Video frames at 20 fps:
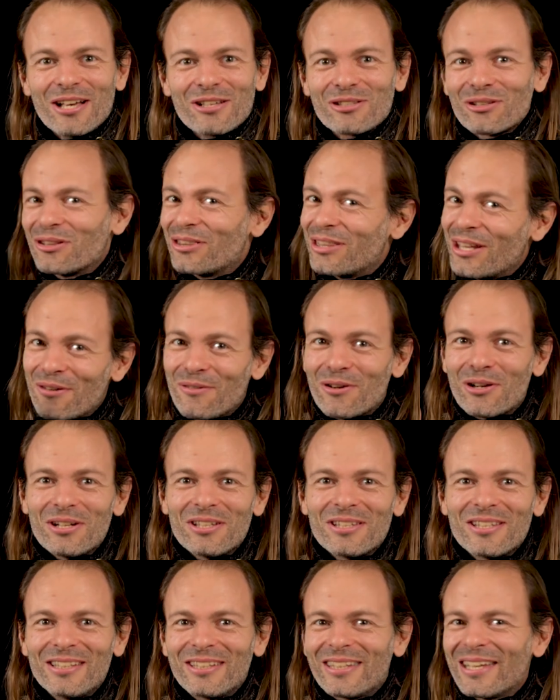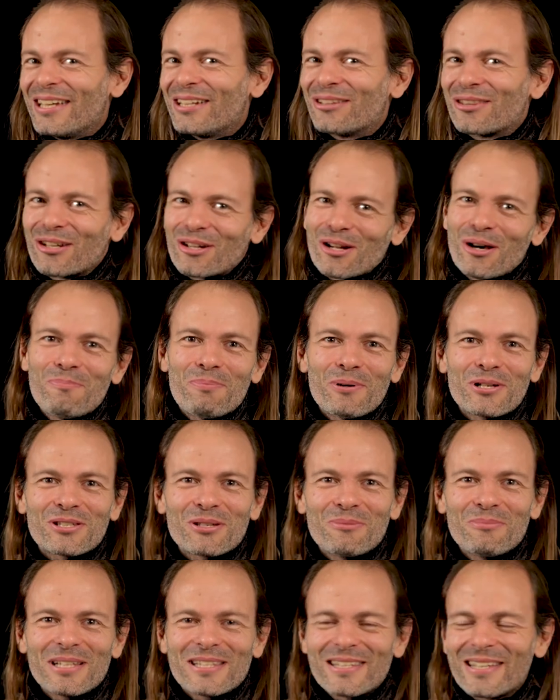So never hesitate, drop
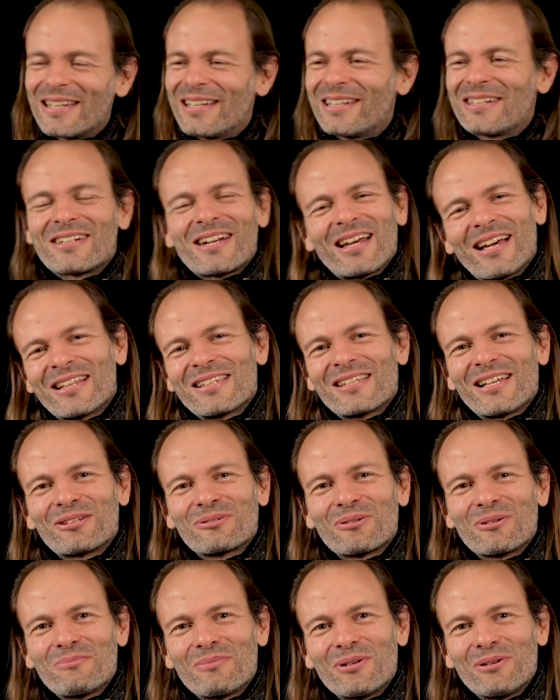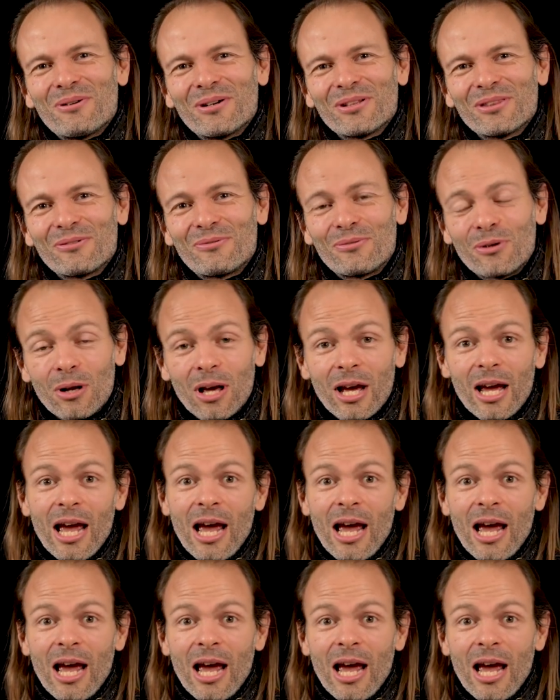us a message, and that will be wonderful.